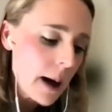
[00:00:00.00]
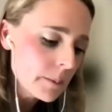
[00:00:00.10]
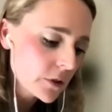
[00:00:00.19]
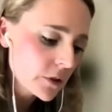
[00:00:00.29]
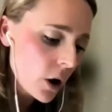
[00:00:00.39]

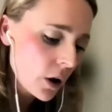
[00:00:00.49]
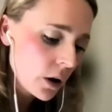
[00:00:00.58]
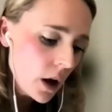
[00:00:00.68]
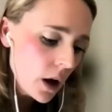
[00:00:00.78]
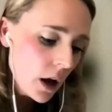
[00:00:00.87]
So,
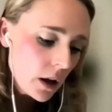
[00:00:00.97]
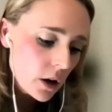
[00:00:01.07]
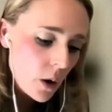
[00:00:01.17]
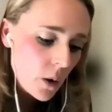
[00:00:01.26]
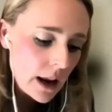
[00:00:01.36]
you
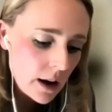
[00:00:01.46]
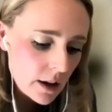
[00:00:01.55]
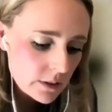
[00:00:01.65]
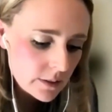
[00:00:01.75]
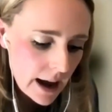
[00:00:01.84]
know, it
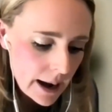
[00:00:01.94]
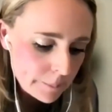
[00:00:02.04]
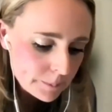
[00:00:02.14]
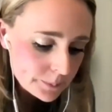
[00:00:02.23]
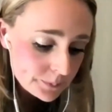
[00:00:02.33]
is,
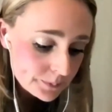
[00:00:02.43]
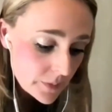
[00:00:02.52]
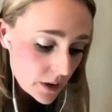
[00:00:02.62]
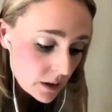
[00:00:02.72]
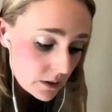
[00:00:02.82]

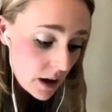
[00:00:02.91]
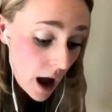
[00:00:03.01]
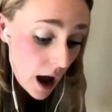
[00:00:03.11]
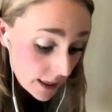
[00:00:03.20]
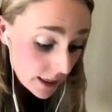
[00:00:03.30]

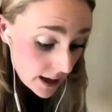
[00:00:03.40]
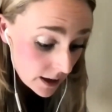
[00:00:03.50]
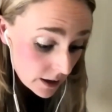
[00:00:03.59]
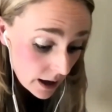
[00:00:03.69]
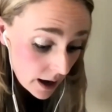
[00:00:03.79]
I
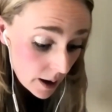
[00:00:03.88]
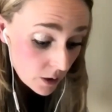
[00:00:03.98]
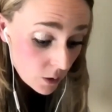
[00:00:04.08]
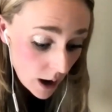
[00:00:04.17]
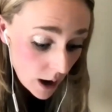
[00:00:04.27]
think,
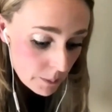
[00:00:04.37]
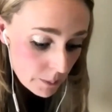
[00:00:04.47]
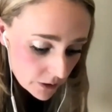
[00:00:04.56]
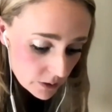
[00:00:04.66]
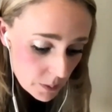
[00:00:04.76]
quite
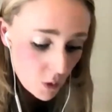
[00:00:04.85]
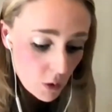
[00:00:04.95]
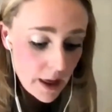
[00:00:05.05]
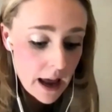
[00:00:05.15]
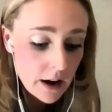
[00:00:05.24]
possible
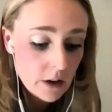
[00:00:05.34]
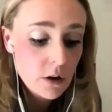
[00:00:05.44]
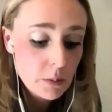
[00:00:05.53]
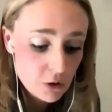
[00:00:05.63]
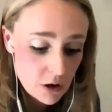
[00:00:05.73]
that
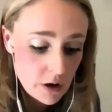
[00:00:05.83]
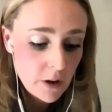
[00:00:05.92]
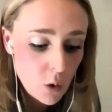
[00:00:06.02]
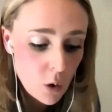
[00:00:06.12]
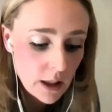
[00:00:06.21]
adoption of a
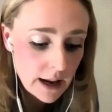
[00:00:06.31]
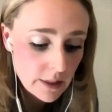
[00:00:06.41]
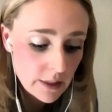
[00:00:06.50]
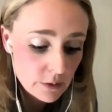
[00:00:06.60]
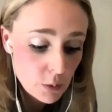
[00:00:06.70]
law like
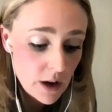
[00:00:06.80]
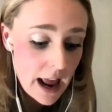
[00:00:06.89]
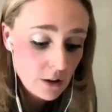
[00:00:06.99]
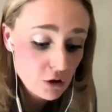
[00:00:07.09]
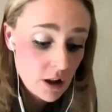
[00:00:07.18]
this would
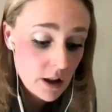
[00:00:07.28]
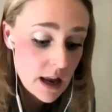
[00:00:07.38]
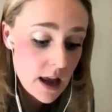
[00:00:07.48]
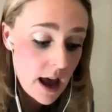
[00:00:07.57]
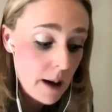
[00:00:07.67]

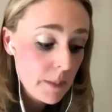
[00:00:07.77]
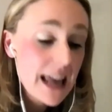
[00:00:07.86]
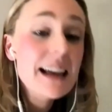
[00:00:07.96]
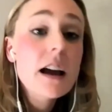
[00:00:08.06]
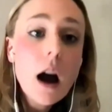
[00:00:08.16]
actually
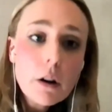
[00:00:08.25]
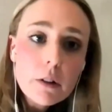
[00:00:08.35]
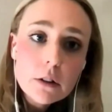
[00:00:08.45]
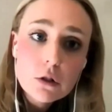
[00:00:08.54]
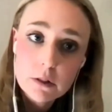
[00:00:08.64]

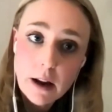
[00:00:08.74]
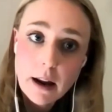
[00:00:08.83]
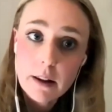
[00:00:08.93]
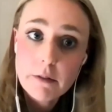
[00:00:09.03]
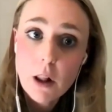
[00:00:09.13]
encourage state
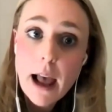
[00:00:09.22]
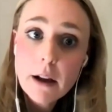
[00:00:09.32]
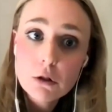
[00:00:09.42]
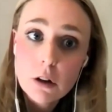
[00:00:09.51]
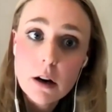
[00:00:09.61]
level
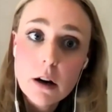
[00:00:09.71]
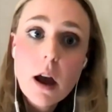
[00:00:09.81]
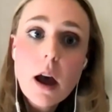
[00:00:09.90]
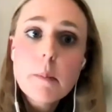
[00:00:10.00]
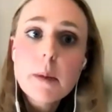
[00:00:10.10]
action,
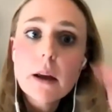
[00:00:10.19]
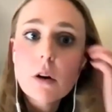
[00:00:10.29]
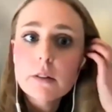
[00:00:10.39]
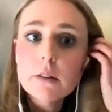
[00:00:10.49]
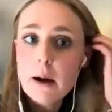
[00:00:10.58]

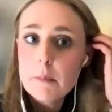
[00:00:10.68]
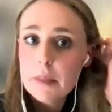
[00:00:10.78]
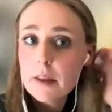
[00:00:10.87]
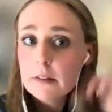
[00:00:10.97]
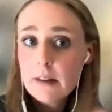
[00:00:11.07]
because
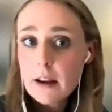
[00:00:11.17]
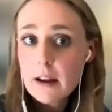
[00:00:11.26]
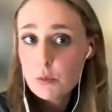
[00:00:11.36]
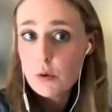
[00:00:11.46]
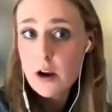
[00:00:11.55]
the
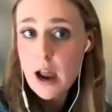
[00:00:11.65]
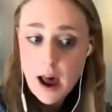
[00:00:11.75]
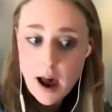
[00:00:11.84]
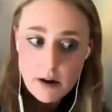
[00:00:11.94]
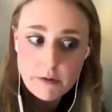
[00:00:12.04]
states would
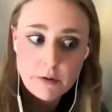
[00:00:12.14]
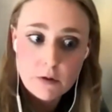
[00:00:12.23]
have